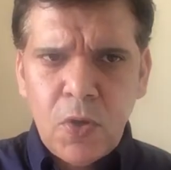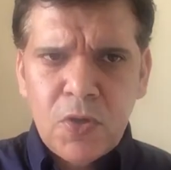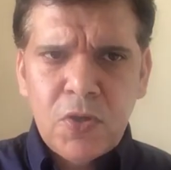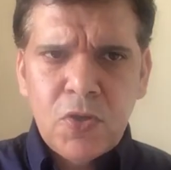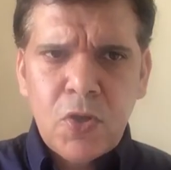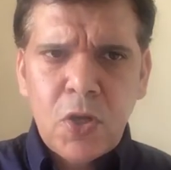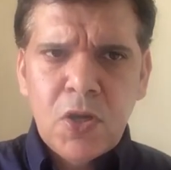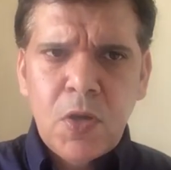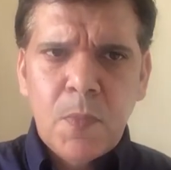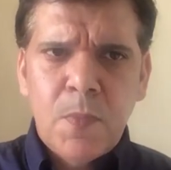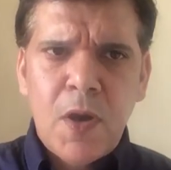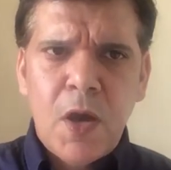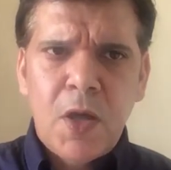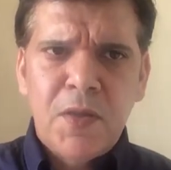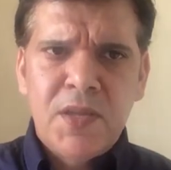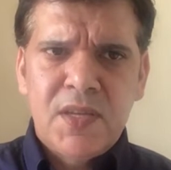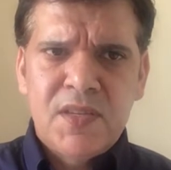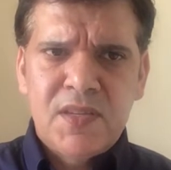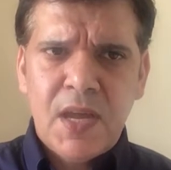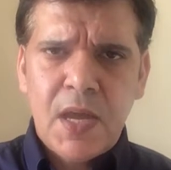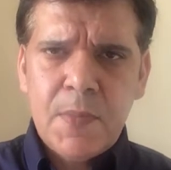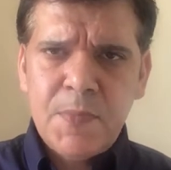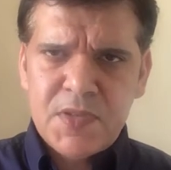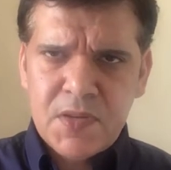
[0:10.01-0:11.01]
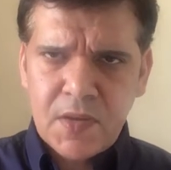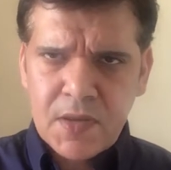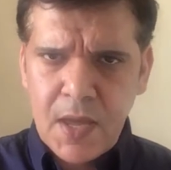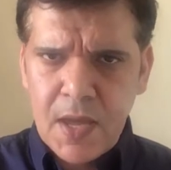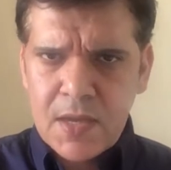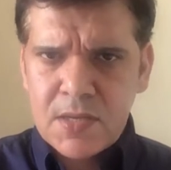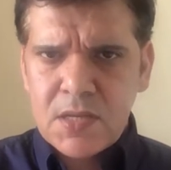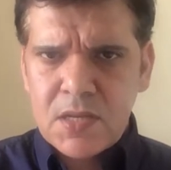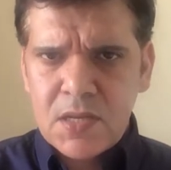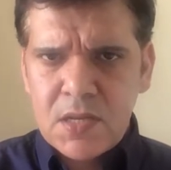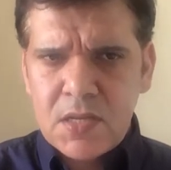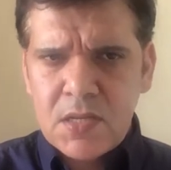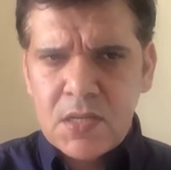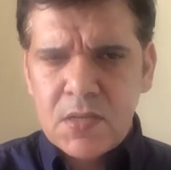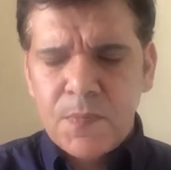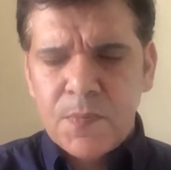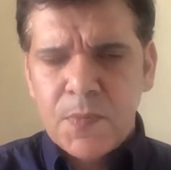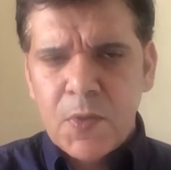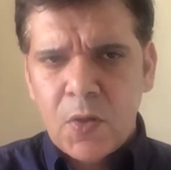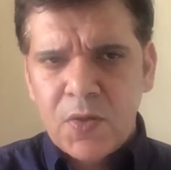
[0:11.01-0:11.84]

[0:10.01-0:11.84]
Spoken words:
going to talk about the types of gases.